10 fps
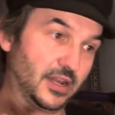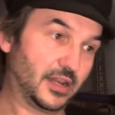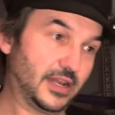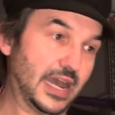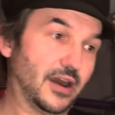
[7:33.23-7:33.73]

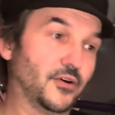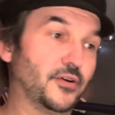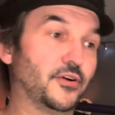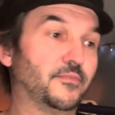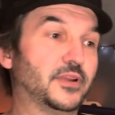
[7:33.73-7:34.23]
down,
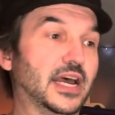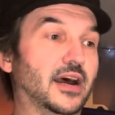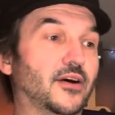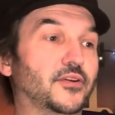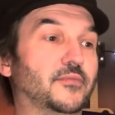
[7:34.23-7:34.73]
up,
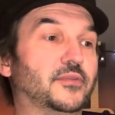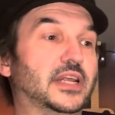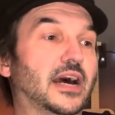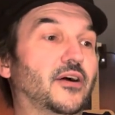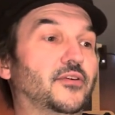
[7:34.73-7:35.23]
down, up,
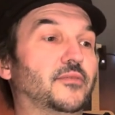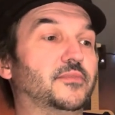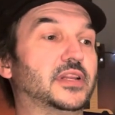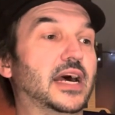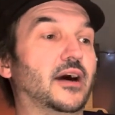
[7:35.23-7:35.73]
down,
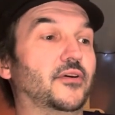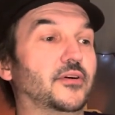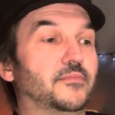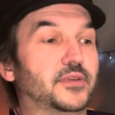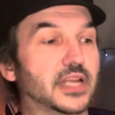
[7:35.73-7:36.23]
up, down,
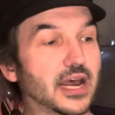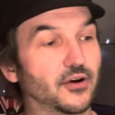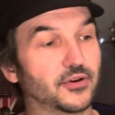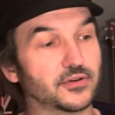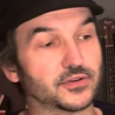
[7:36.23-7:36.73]
up,
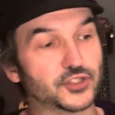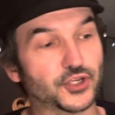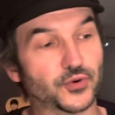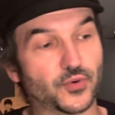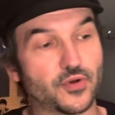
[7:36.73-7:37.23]
down,
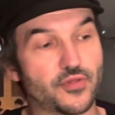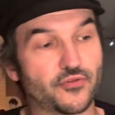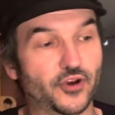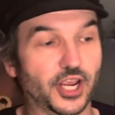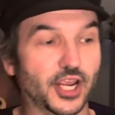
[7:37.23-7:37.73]
2,
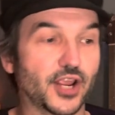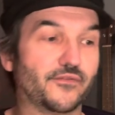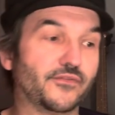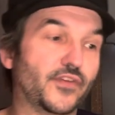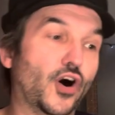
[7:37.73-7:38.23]
3,
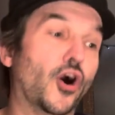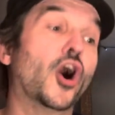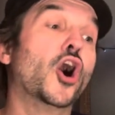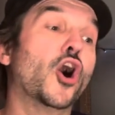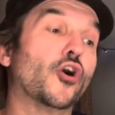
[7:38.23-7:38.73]
4.
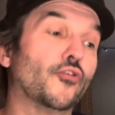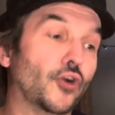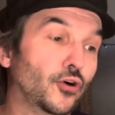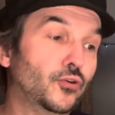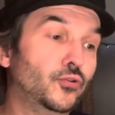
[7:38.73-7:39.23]

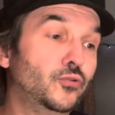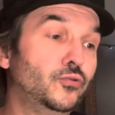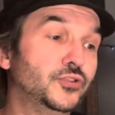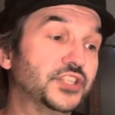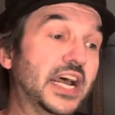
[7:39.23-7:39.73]

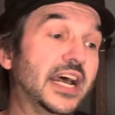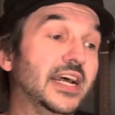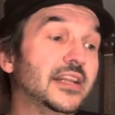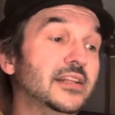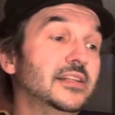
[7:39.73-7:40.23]
Rose
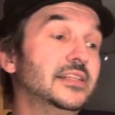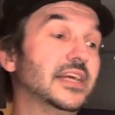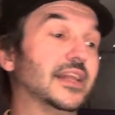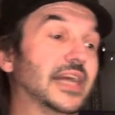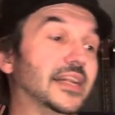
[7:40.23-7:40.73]

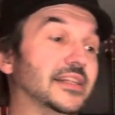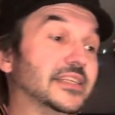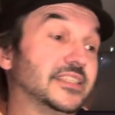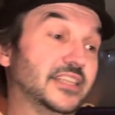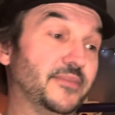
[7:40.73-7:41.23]
and then the
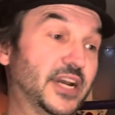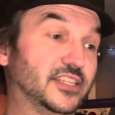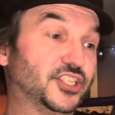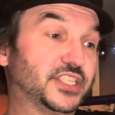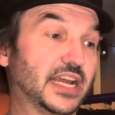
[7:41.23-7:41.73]
C
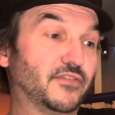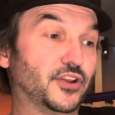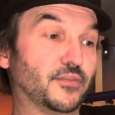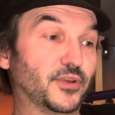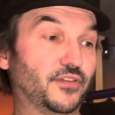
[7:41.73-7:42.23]
major 7,
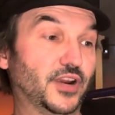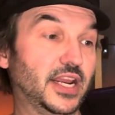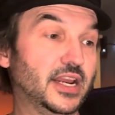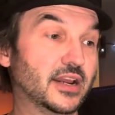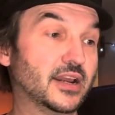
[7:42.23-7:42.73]
number
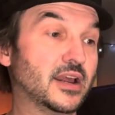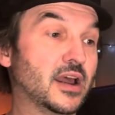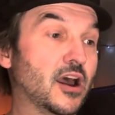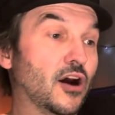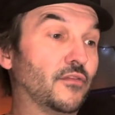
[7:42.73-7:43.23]
3.
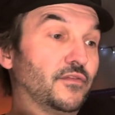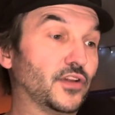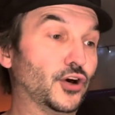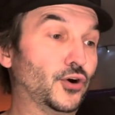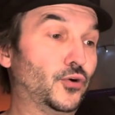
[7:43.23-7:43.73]

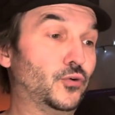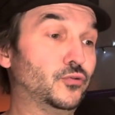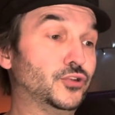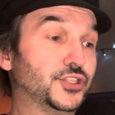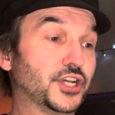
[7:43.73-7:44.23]

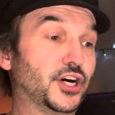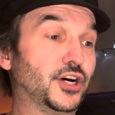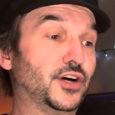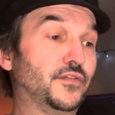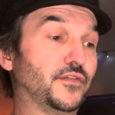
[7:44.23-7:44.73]
Flows
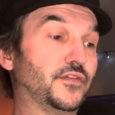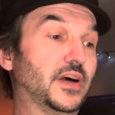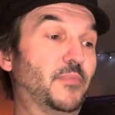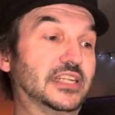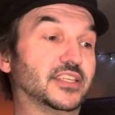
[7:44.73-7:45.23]
off,
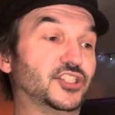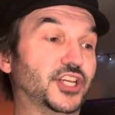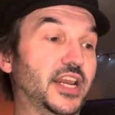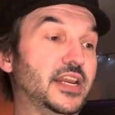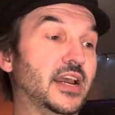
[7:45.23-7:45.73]
back to
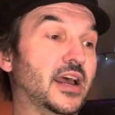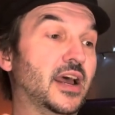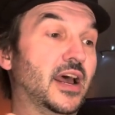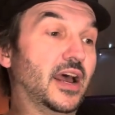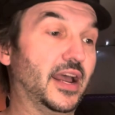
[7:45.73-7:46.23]
G,
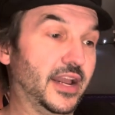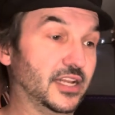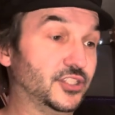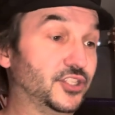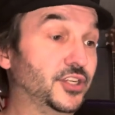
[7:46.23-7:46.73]

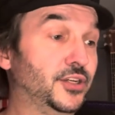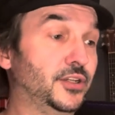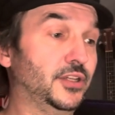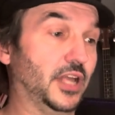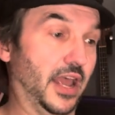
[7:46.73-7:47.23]

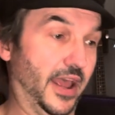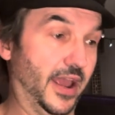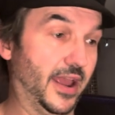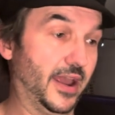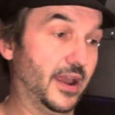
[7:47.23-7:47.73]
angel hair.